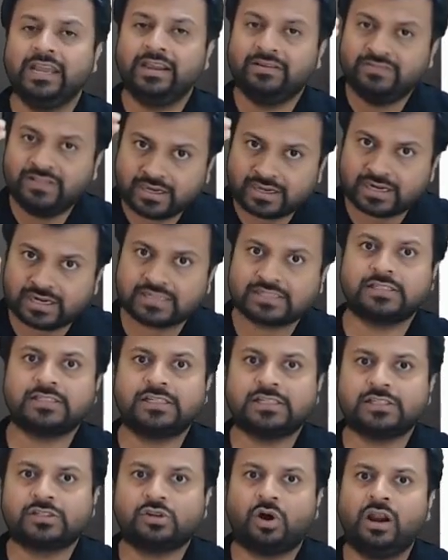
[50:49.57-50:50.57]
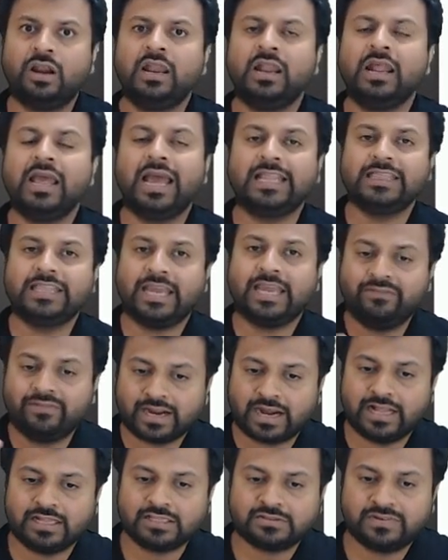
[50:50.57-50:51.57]
if the trust is dissolved and they have
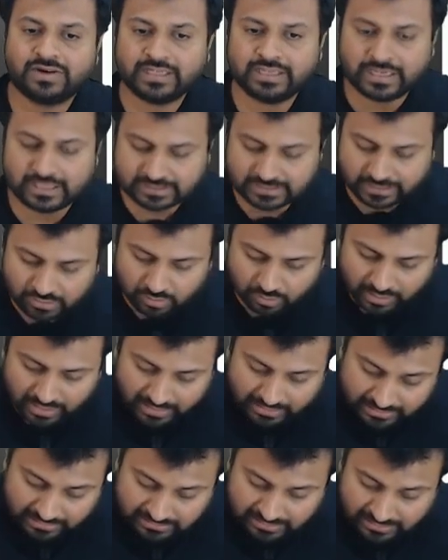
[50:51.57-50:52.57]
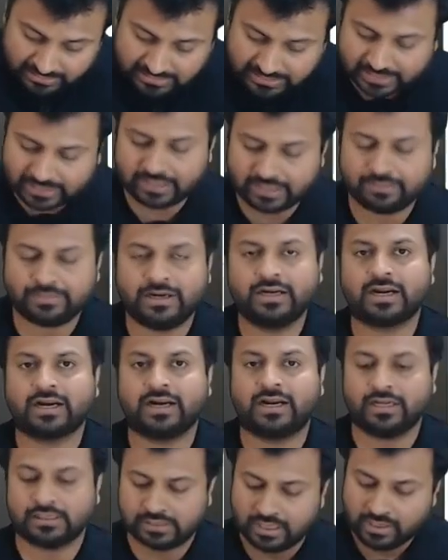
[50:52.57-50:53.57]
transferred the asset to another charitable
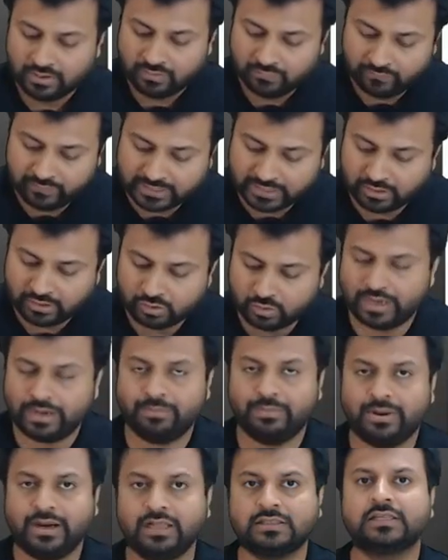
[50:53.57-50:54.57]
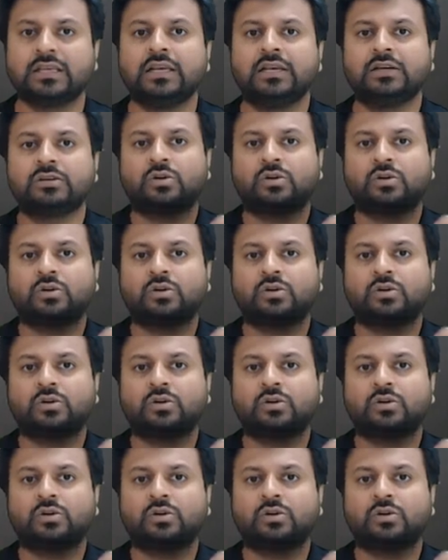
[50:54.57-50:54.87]
trust within 12 months.